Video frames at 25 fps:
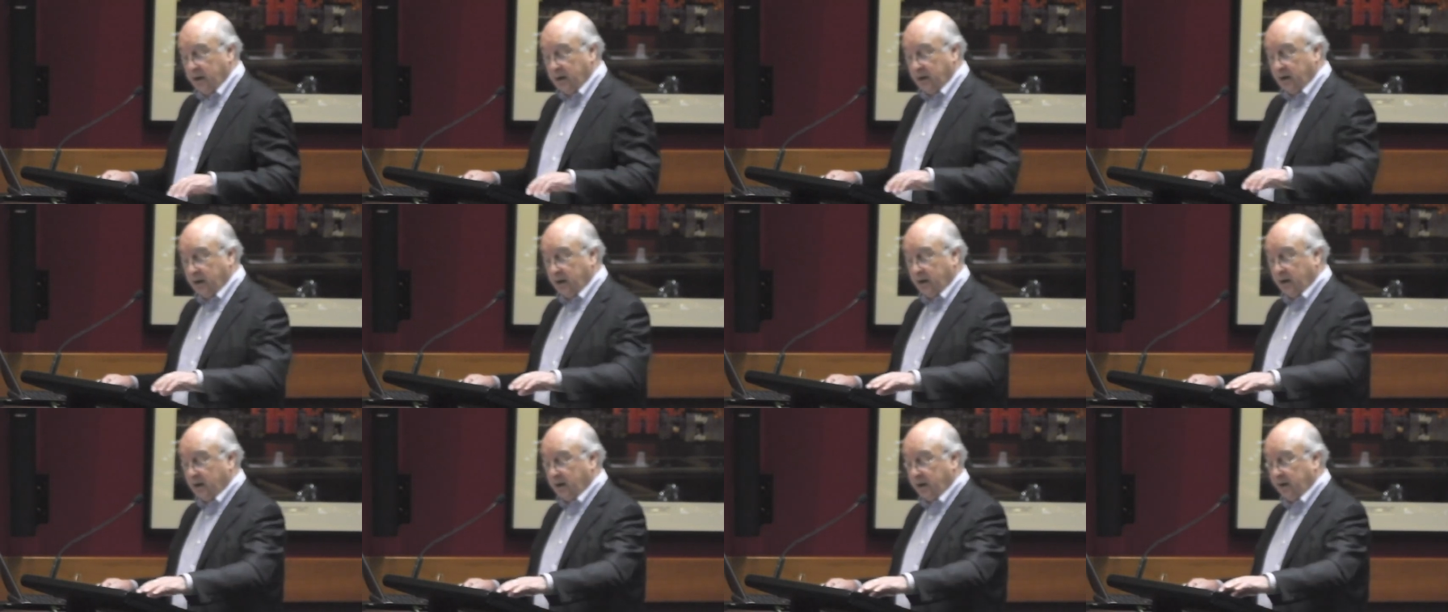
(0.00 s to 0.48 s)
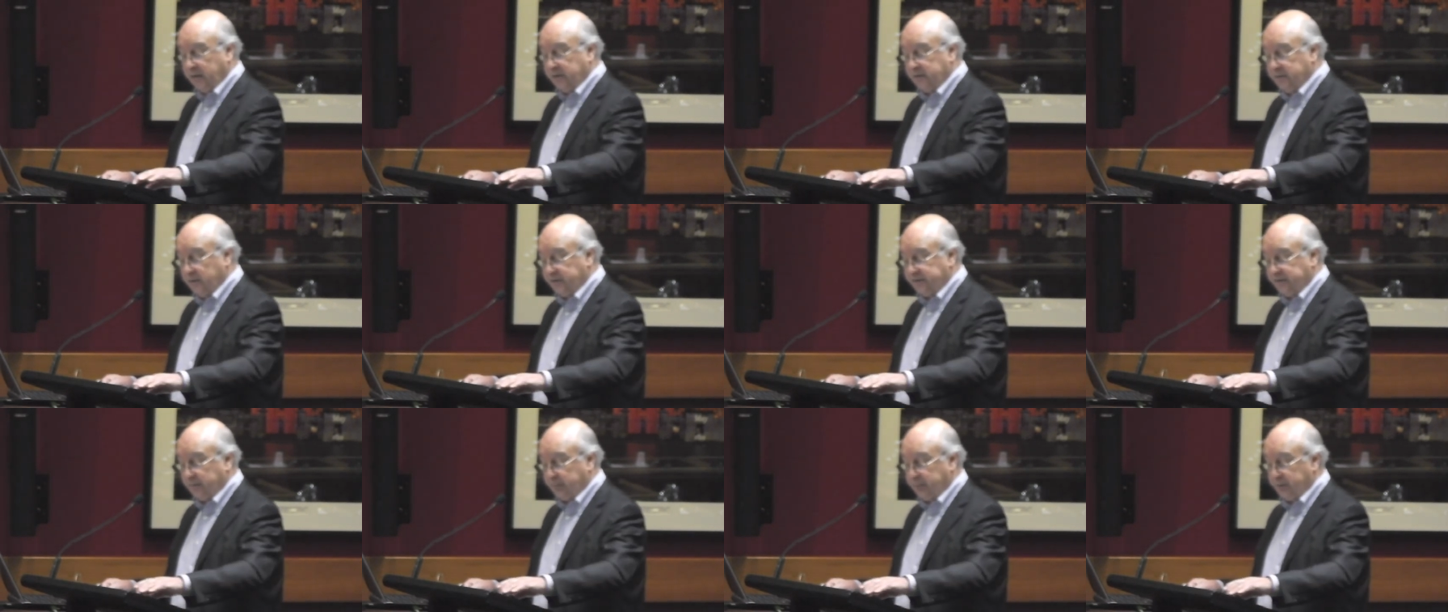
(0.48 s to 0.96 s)
Now, it's
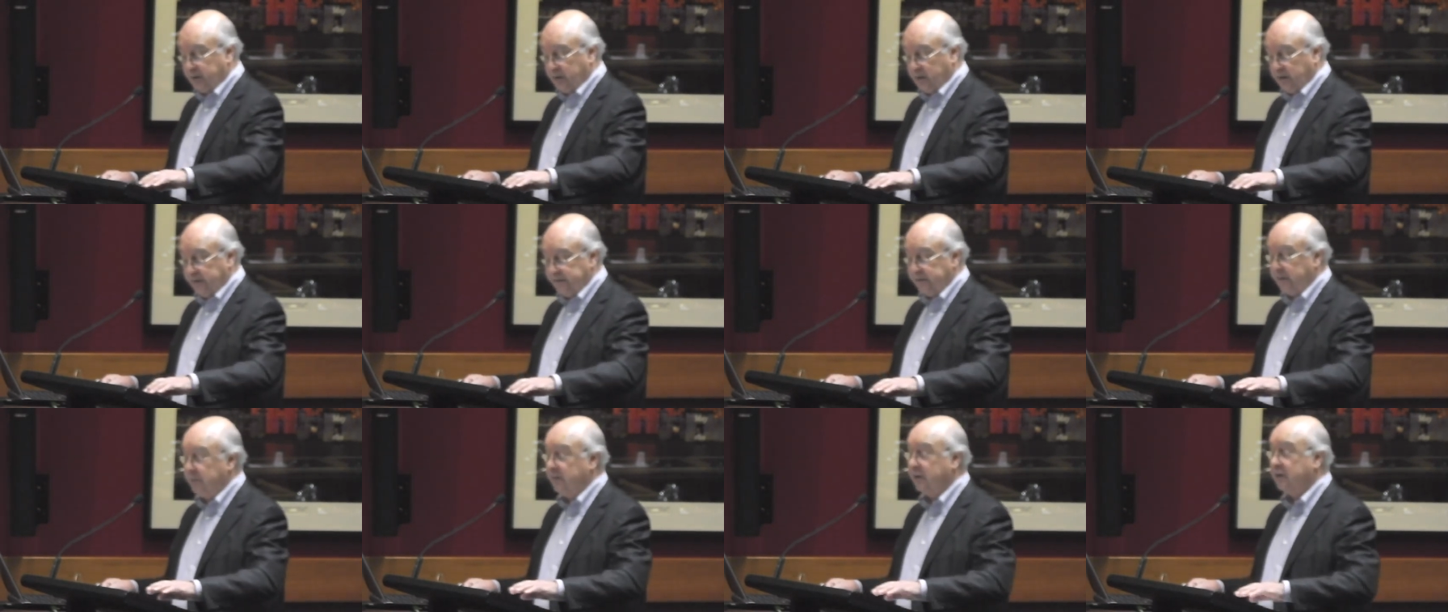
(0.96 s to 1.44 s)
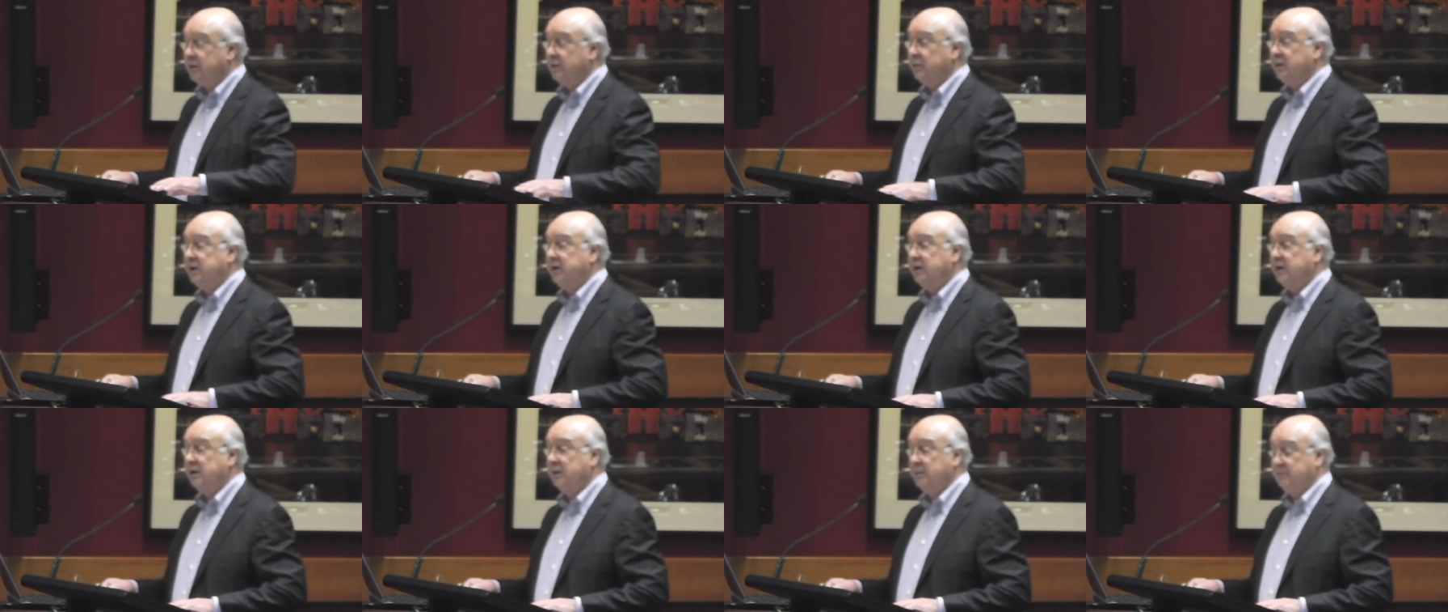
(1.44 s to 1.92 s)
not surprising the
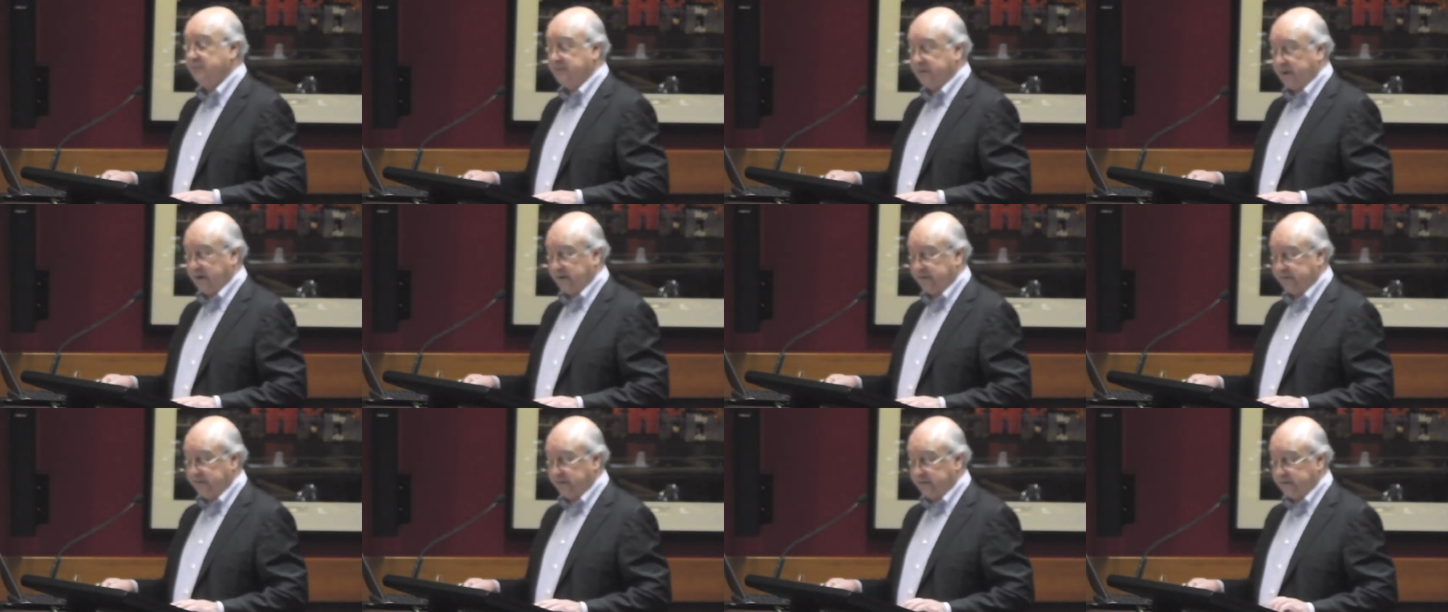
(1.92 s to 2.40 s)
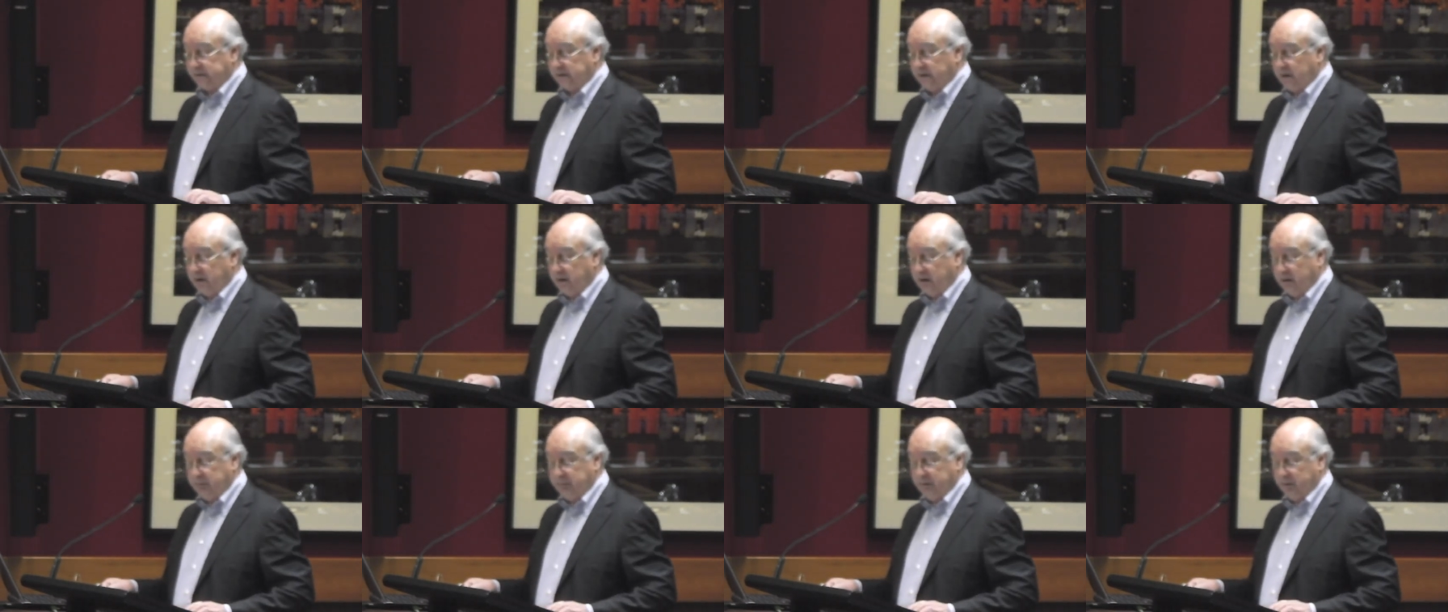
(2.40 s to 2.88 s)
curriculum takes this
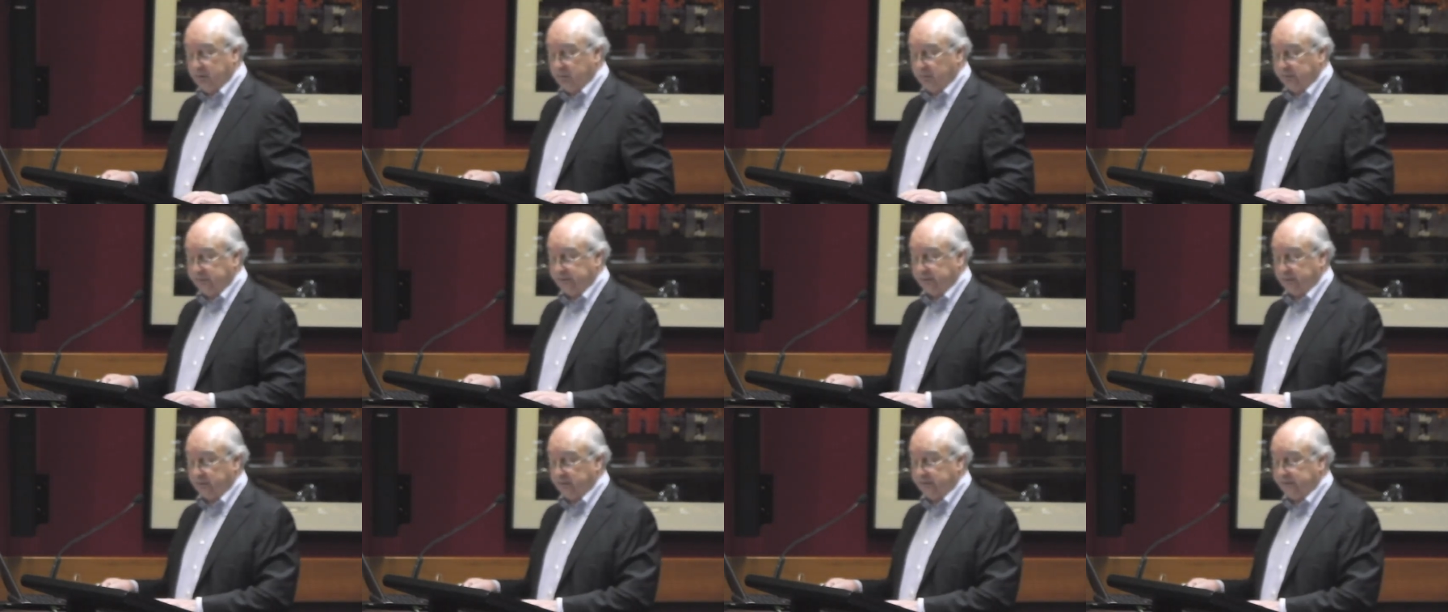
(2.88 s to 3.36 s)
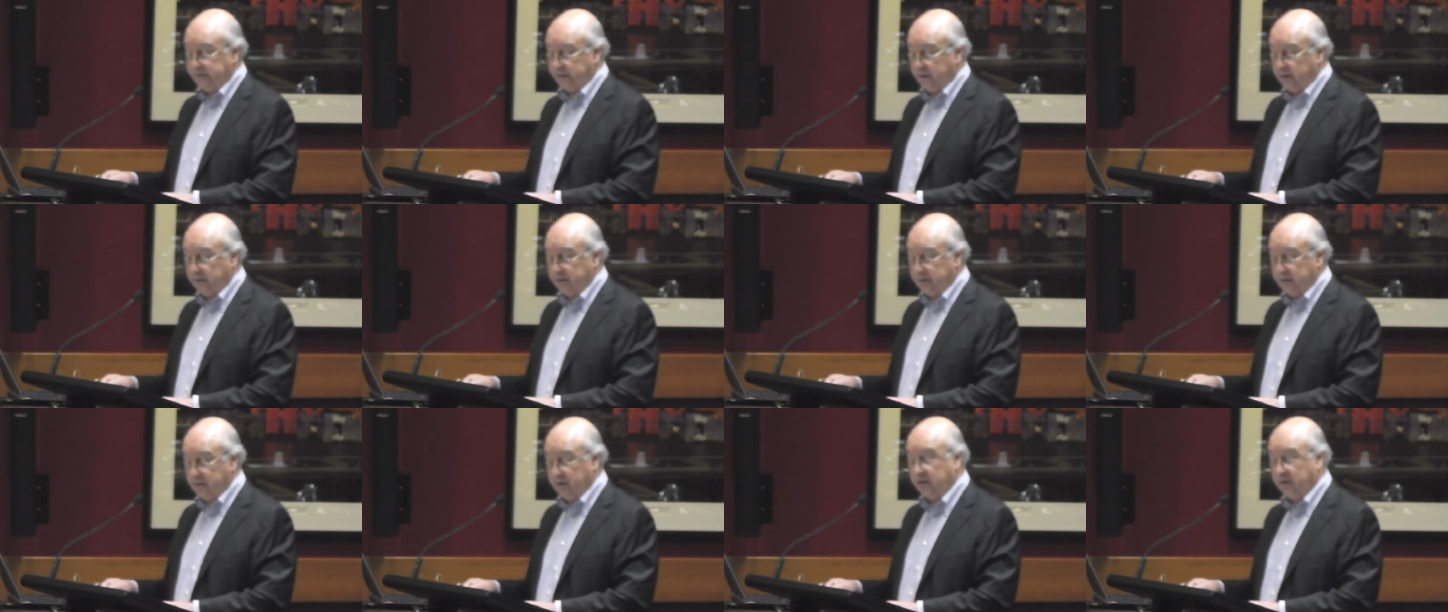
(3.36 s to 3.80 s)
line because the result,